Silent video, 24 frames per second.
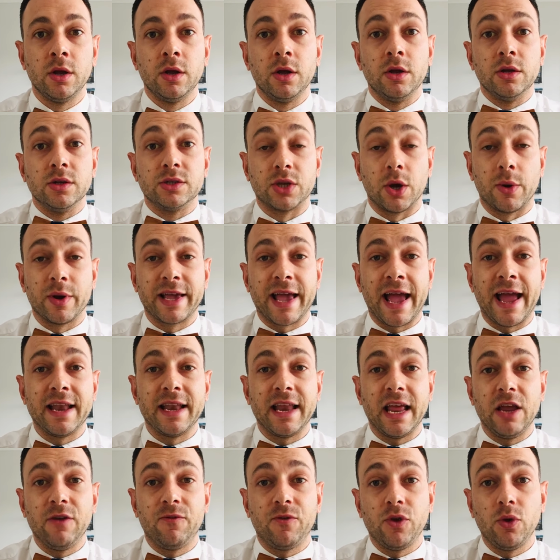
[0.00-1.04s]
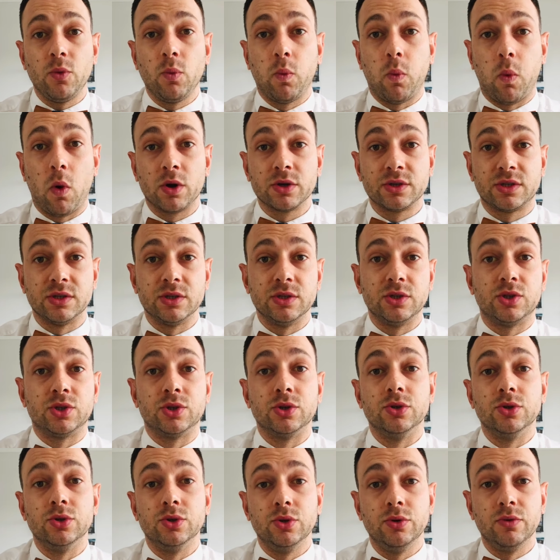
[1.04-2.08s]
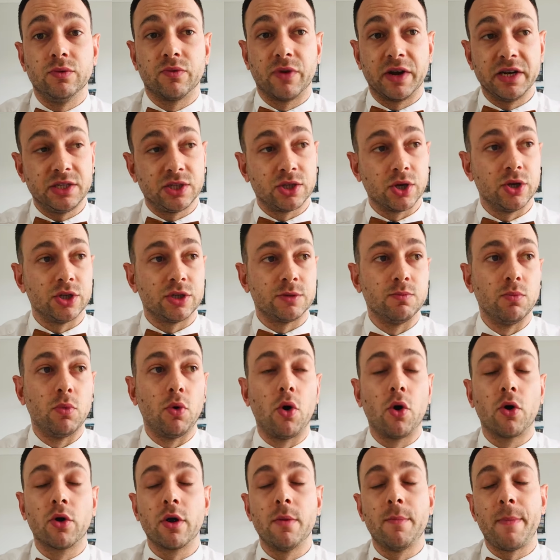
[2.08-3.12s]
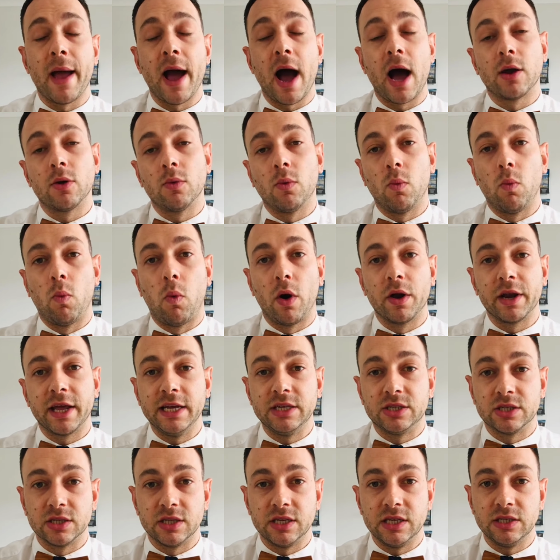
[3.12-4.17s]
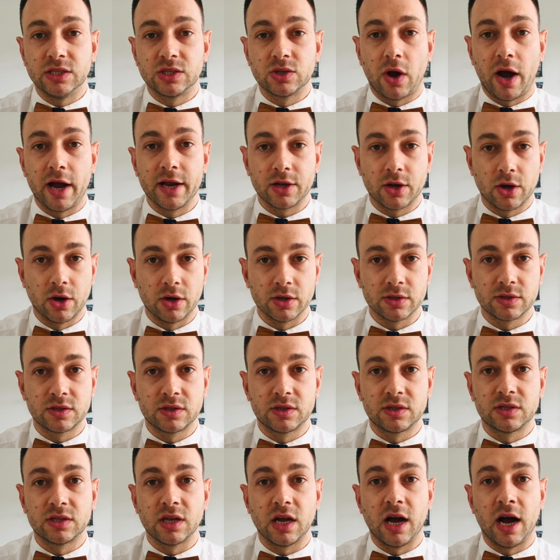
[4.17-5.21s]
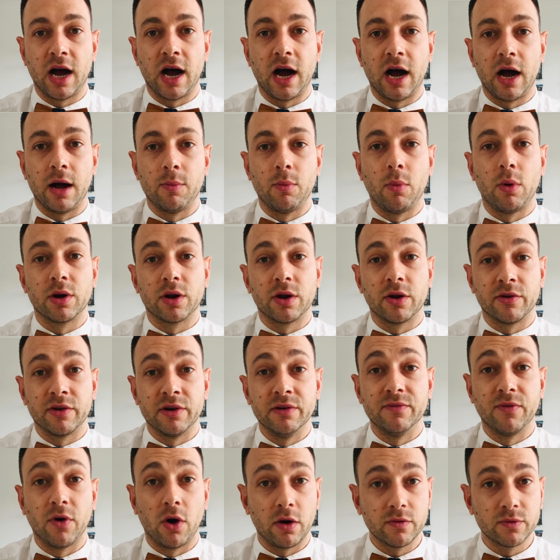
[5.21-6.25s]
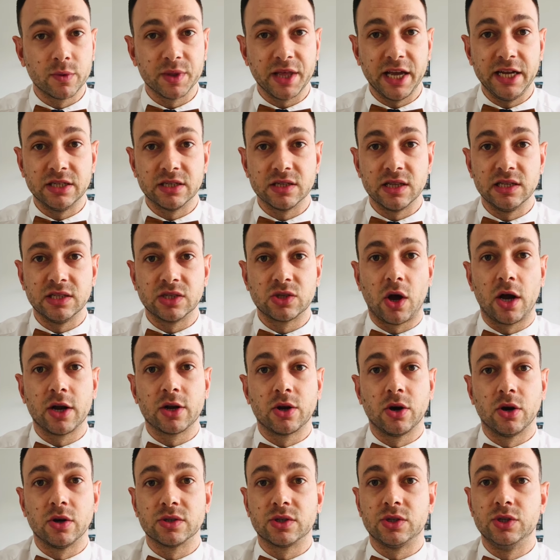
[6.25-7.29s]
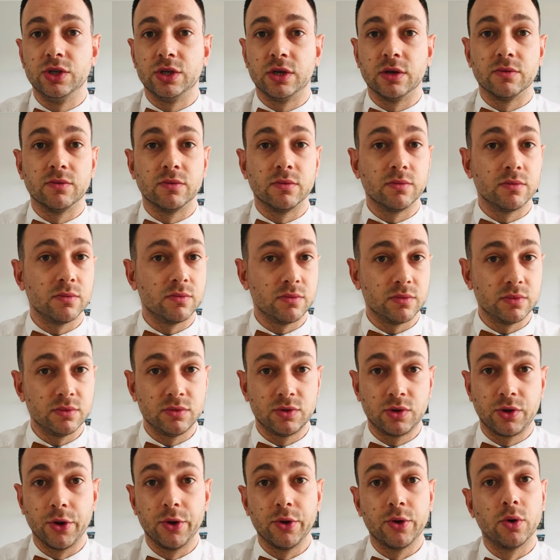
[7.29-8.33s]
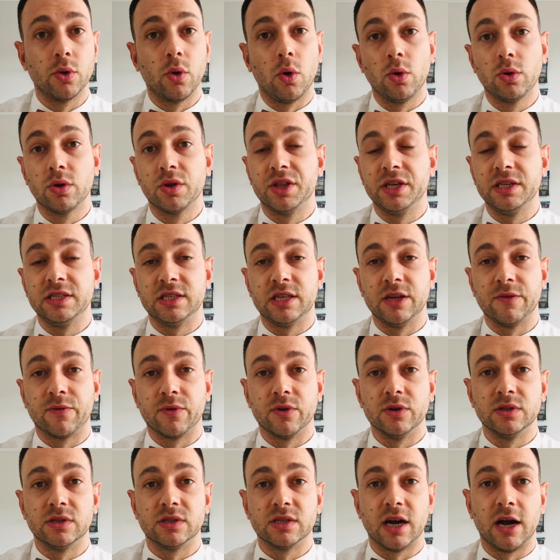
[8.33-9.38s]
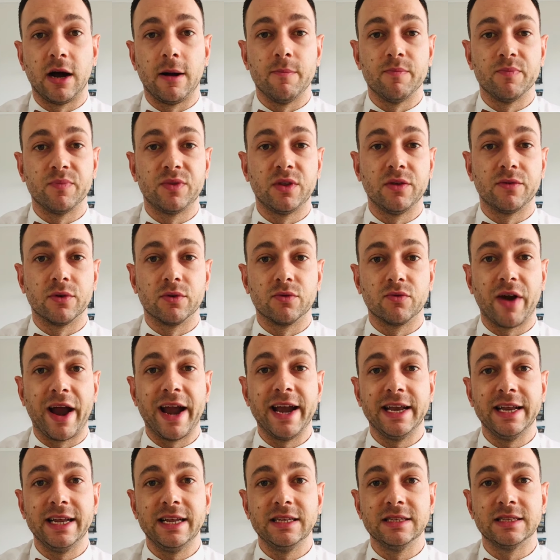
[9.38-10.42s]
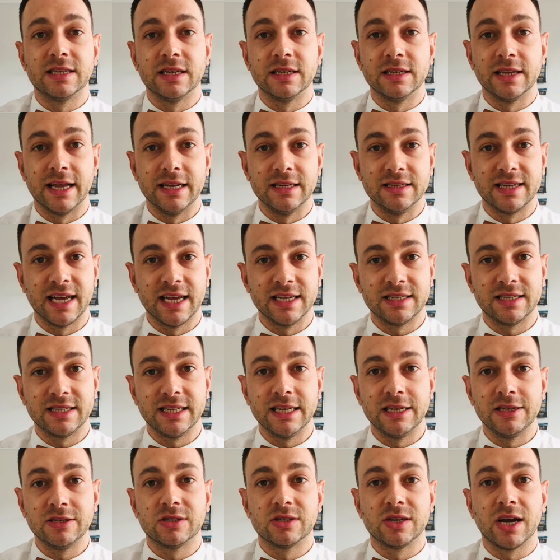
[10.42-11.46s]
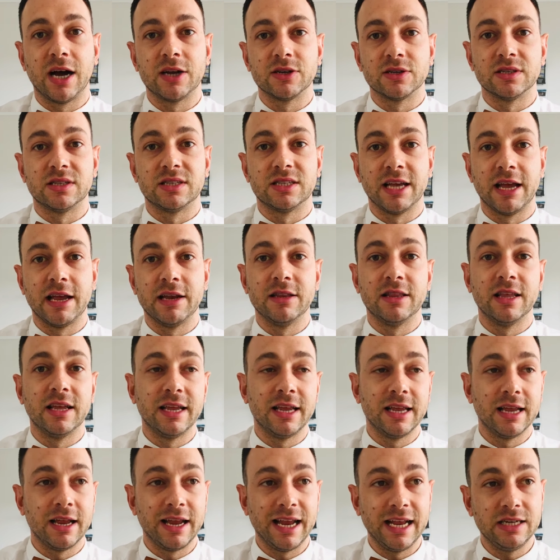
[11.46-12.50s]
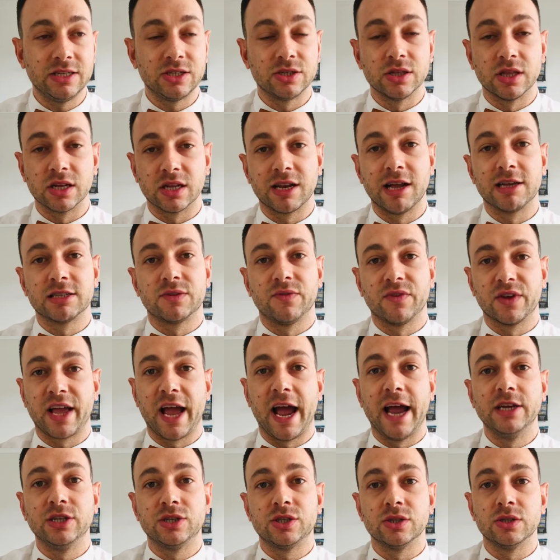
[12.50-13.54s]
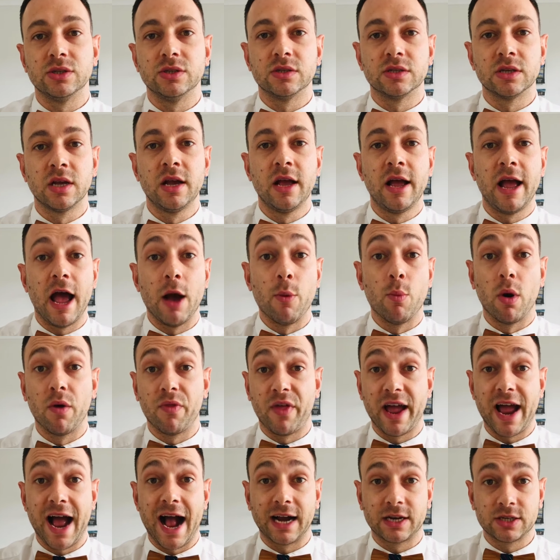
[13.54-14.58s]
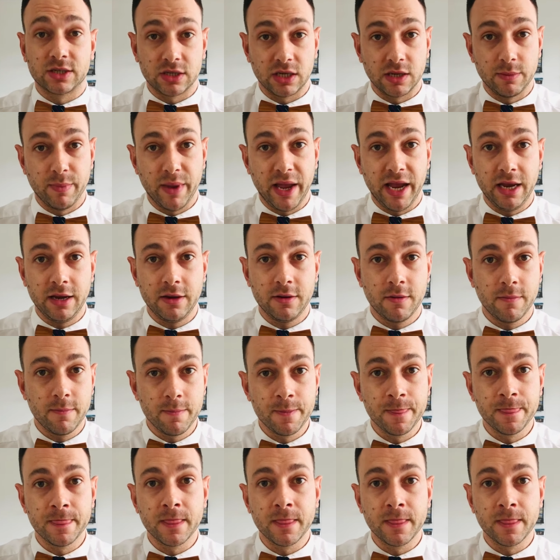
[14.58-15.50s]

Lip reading: So again, if you wanted to research more about what each of these site costs, what are involved with each of these site costs, you can Google all of these different ratings and testings to understand each of the classifications and what they actually mean.